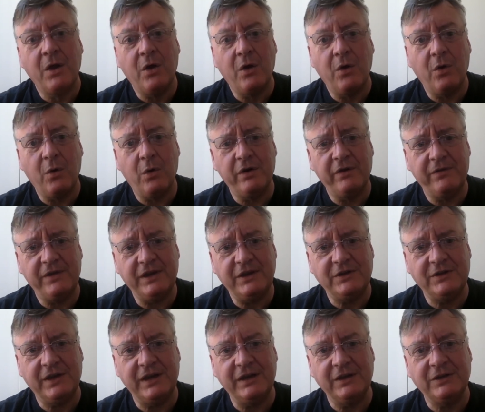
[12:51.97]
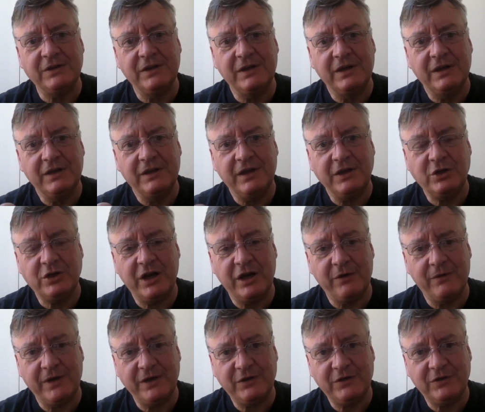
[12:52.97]
All of these things, they
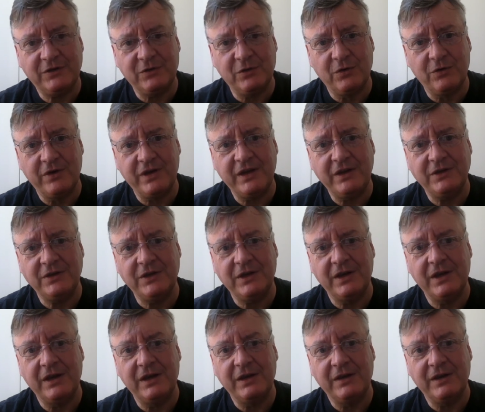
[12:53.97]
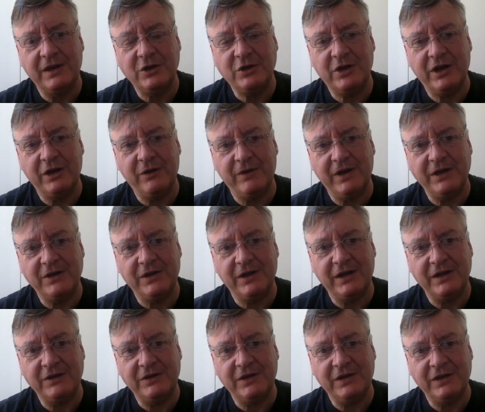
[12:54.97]
generate stories, they generate
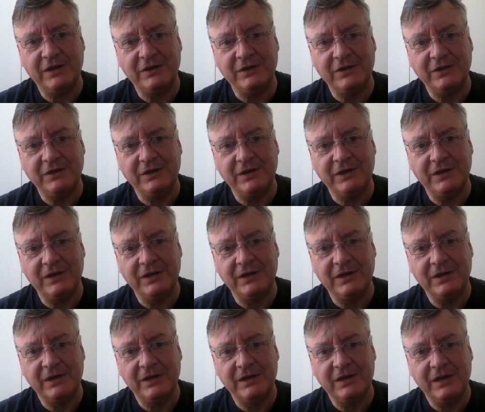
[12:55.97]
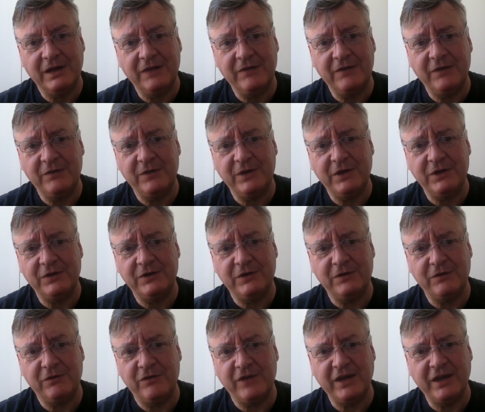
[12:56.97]
ideas. Even if we just have
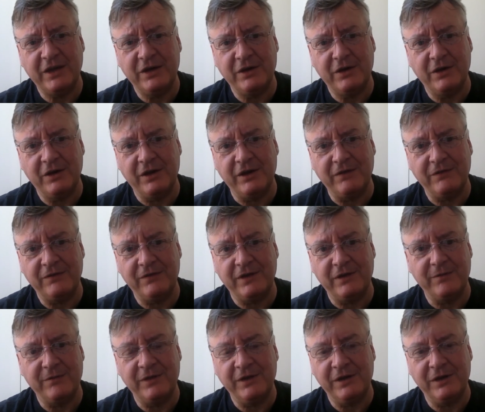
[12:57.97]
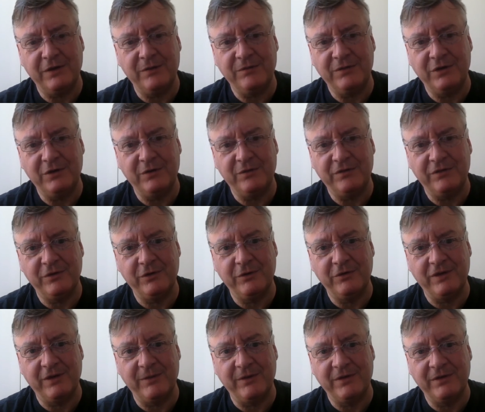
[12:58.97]
a regular life like being a computer
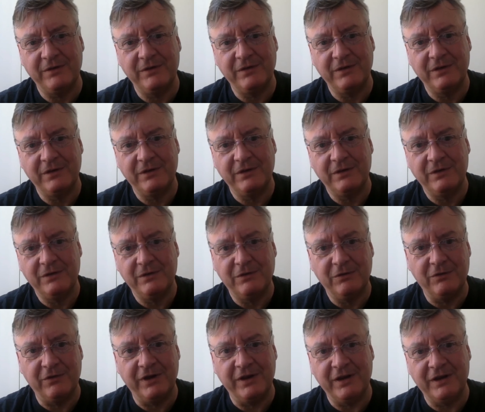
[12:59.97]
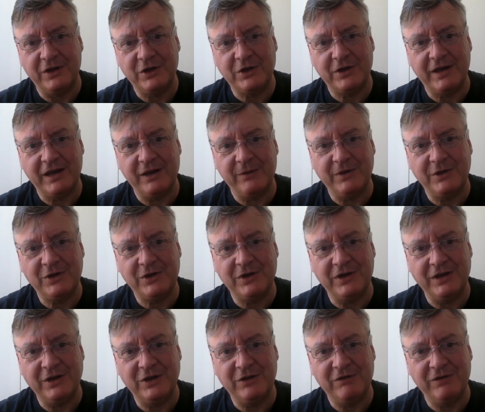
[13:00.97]
programmer or an English language
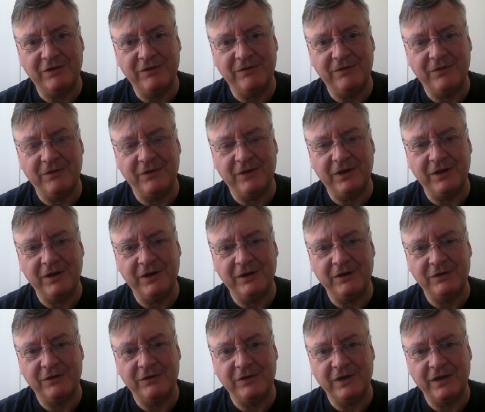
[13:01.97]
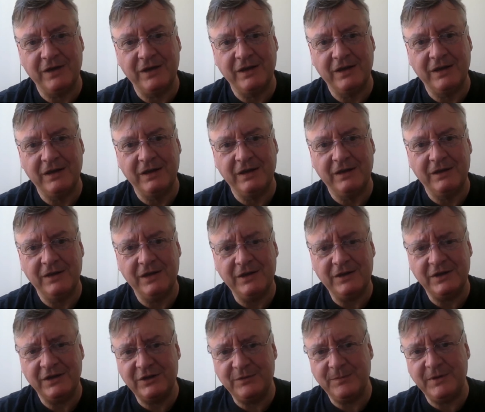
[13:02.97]
teacher in a foreign country, these
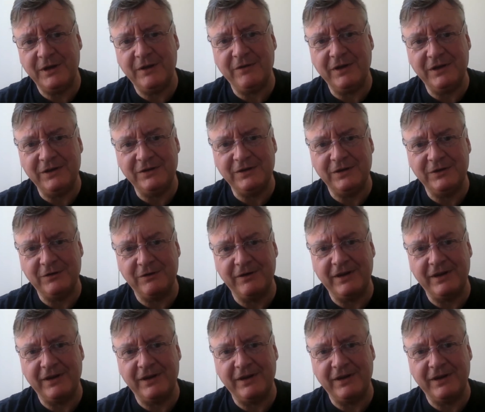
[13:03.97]
experiences are